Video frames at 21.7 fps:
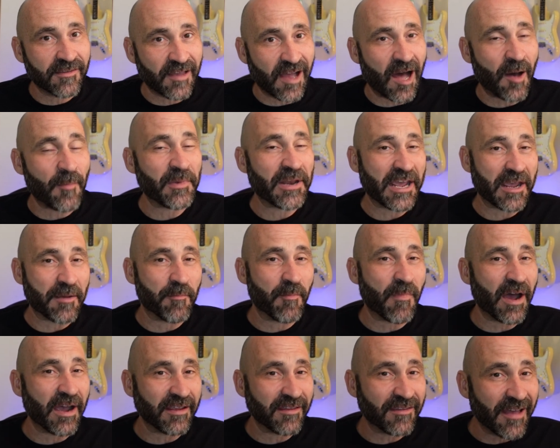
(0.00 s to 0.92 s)
dominate
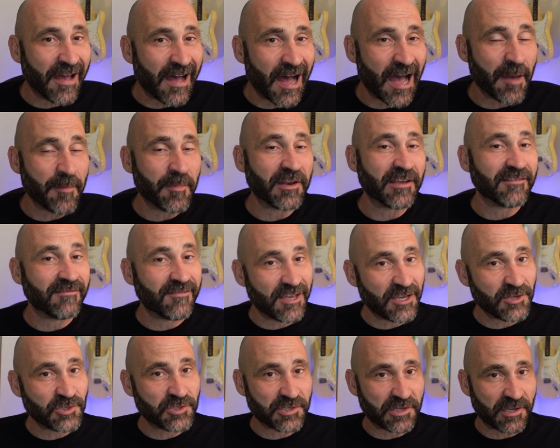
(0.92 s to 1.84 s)
my time and
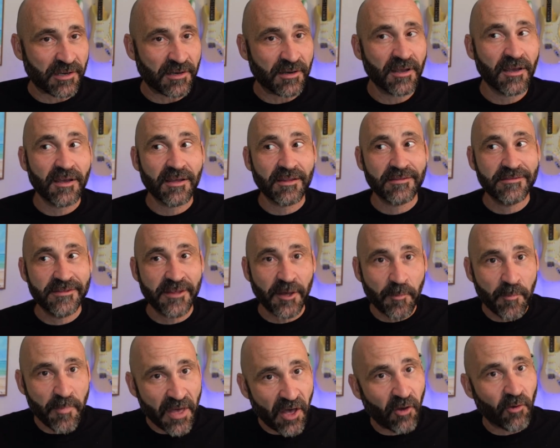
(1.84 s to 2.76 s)
attention?
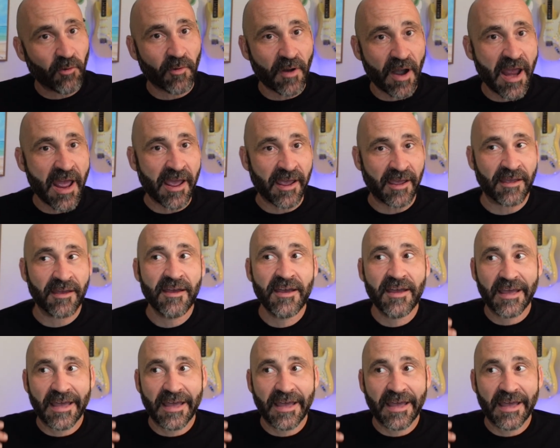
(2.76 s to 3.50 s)
The bell rang.